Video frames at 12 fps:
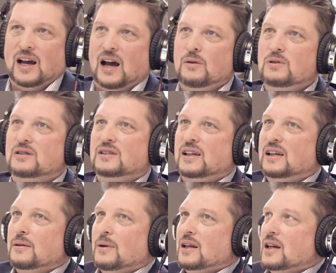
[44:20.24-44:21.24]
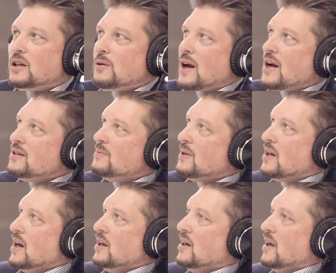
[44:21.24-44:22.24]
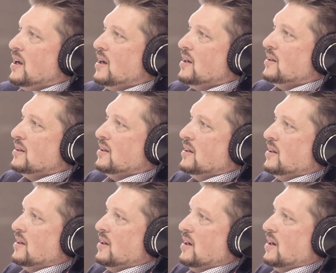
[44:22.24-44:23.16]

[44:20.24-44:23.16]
I was thinking about that. You asked me that, and yeah,